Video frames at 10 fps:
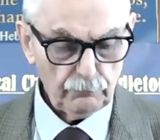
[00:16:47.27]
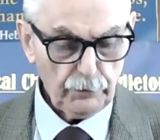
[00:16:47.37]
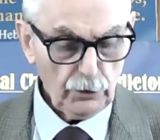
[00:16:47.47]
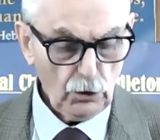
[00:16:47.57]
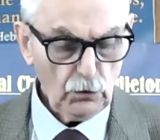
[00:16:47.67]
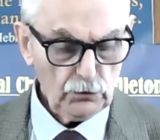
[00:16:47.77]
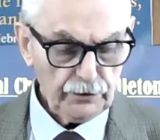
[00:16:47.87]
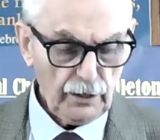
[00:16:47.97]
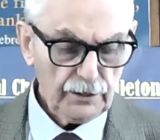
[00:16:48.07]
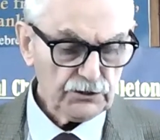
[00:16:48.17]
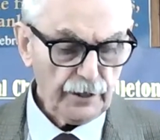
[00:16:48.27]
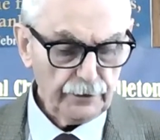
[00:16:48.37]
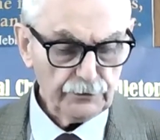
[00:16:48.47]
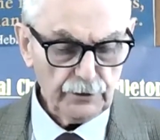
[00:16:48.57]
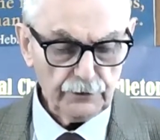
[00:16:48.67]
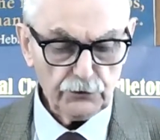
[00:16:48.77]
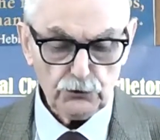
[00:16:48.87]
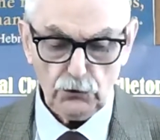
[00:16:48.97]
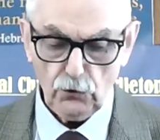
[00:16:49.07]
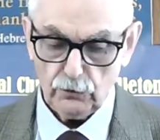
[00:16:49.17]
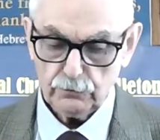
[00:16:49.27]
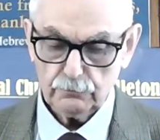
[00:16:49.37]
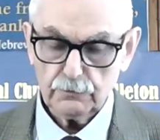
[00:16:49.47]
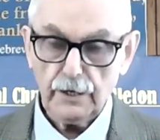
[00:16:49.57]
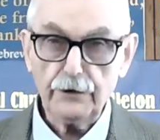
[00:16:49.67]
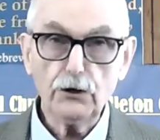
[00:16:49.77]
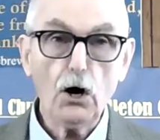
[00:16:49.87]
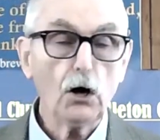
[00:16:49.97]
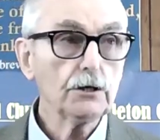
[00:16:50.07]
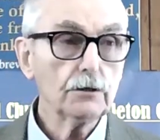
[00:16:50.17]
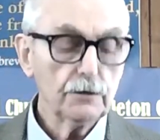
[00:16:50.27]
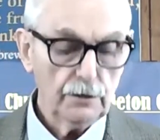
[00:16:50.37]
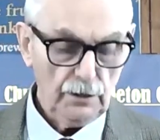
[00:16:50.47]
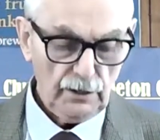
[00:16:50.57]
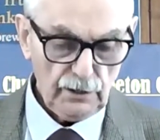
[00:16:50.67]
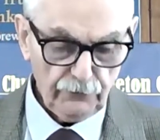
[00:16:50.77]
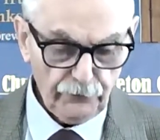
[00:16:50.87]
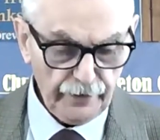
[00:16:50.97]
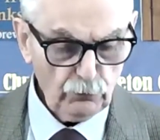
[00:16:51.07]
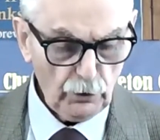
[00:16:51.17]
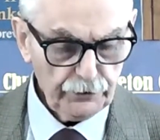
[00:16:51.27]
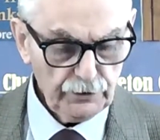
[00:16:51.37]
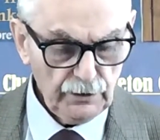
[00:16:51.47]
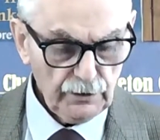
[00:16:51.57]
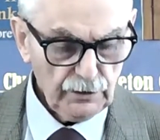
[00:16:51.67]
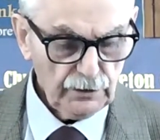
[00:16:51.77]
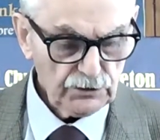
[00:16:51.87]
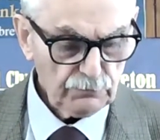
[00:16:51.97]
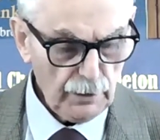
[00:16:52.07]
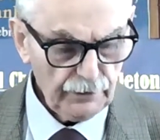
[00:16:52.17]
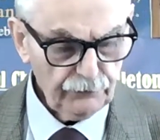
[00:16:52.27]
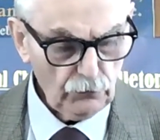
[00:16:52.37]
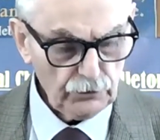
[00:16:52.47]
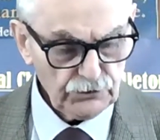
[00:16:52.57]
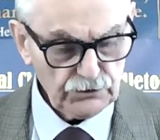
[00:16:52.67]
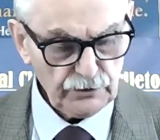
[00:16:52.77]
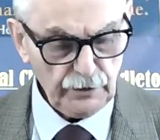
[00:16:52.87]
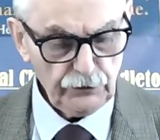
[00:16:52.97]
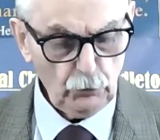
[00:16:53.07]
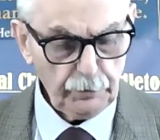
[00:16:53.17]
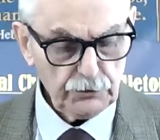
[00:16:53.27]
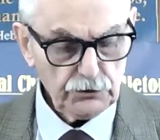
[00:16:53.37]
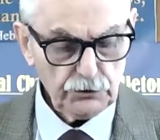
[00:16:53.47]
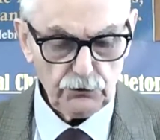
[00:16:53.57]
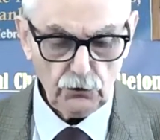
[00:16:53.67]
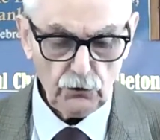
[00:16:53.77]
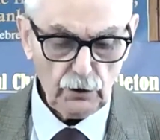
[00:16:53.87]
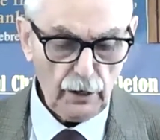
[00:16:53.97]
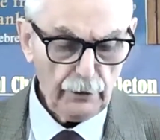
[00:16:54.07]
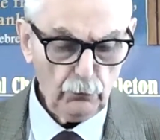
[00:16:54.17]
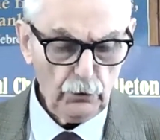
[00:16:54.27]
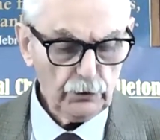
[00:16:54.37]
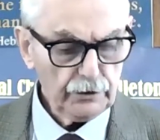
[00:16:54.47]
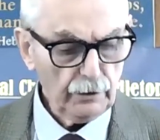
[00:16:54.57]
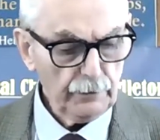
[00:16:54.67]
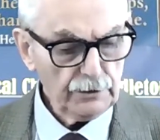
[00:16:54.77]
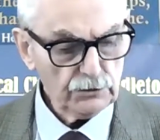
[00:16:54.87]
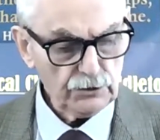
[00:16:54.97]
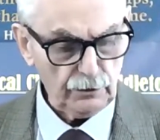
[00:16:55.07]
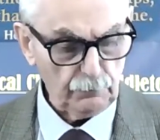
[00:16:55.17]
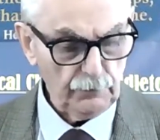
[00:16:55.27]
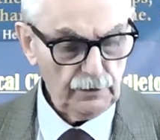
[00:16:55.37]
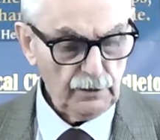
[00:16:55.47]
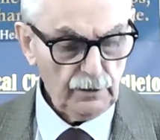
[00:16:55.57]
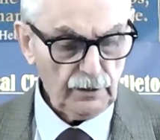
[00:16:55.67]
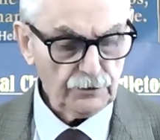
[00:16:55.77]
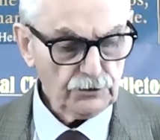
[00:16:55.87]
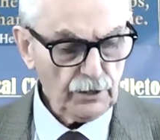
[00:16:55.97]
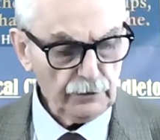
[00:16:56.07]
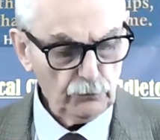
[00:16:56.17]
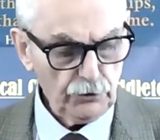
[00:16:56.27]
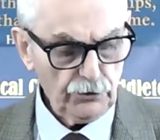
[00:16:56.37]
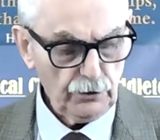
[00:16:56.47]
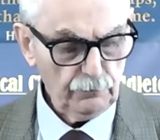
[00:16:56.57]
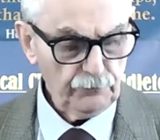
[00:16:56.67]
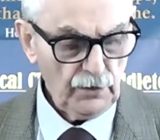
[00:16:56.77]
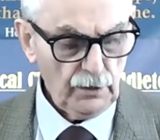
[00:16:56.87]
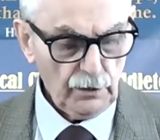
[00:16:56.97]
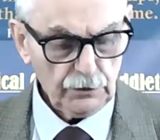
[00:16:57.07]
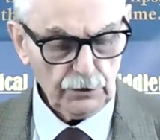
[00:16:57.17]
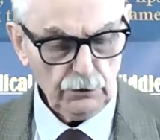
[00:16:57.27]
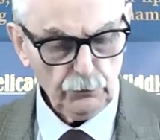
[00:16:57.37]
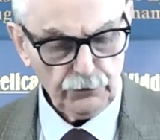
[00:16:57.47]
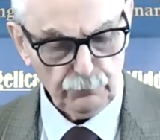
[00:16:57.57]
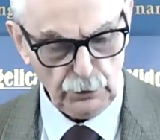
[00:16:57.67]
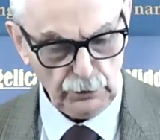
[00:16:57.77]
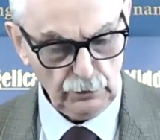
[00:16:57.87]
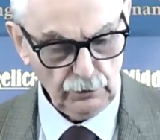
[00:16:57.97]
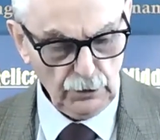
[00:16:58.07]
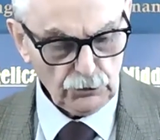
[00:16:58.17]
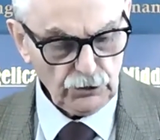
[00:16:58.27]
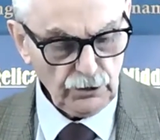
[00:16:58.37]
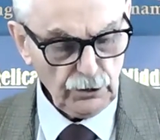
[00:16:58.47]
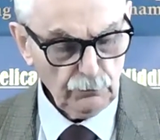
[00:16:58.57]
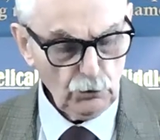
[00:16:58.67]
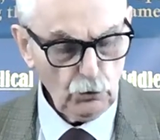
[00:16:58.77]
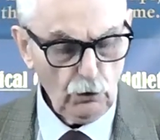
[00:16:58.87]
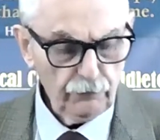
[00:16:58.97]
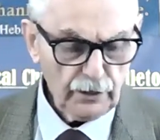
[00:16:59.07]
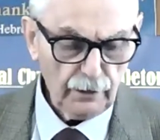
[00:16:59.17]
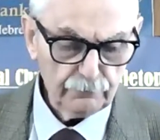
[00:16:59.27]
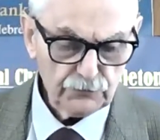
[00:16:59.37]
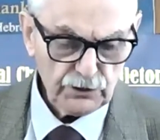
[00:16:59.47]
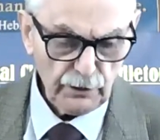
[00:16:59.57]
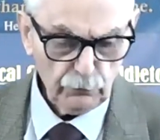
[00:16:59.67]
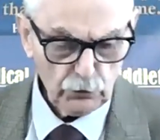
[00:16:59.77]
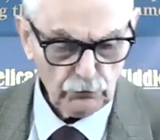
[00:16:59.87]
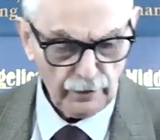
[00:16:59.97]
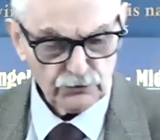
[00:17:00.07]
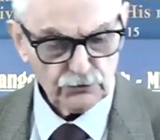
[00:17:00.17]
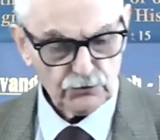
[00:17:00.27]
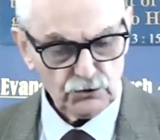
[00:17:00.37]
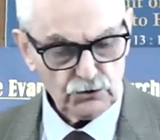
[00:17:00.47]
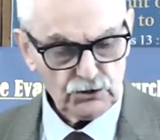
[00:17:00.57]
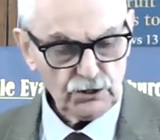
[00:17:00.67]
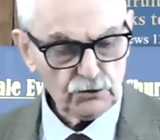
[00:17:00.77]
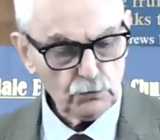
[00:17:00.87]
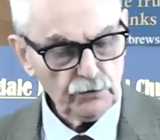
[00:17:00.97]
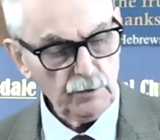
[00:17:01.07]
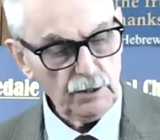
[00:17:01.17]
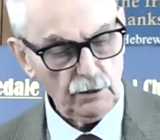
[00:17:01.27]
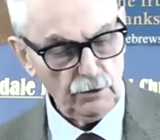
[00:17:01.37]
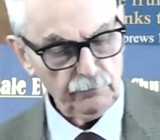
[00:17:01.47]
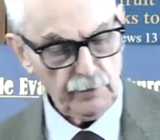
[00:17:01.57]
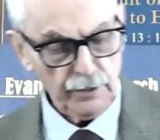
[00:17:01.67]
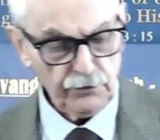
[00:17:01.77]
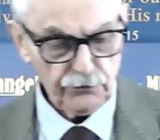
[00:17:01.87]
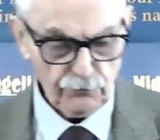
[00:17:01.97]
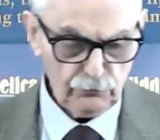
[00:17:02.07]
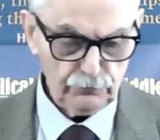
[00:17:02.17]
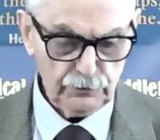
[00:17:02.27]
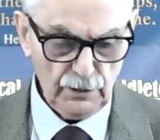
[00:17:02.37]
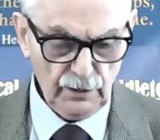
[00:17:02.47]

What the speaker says: Behold, I stand at the door and knock. If anyone hears my voice and opens the door, I will come into him and dine with him, and he with me. To him who overcomes, I will grant to sit with me on my throne,